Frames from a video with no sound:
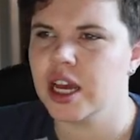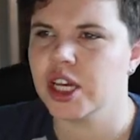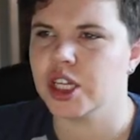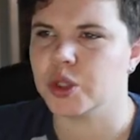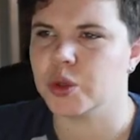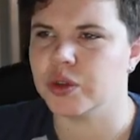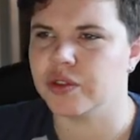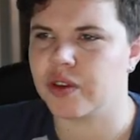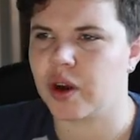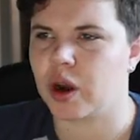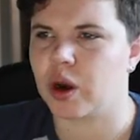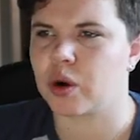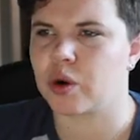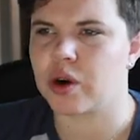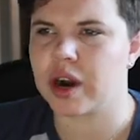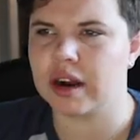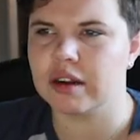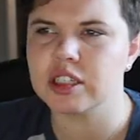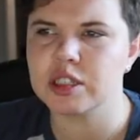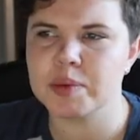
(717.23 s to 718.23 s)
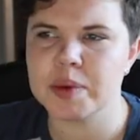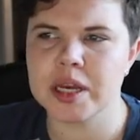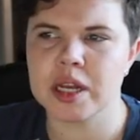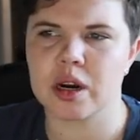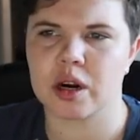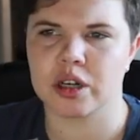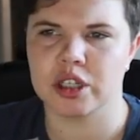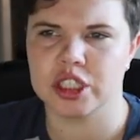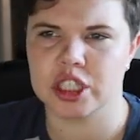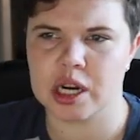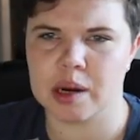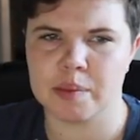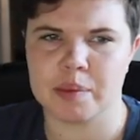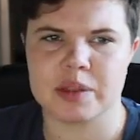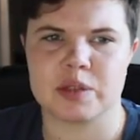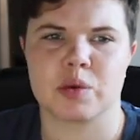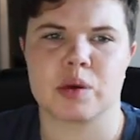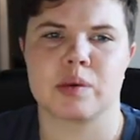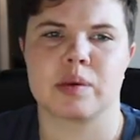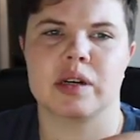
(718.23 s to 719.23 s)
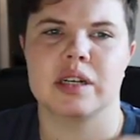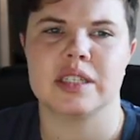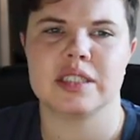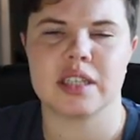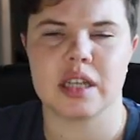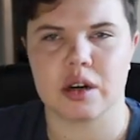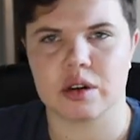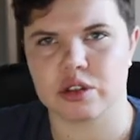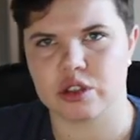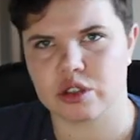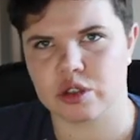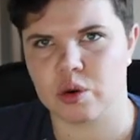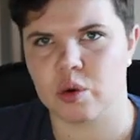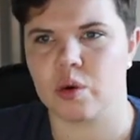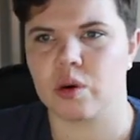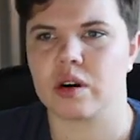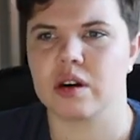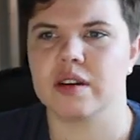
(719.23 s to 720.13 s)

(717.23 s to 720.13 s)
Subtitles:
So we've got our ground speed, our jump, it's where we're going to set our score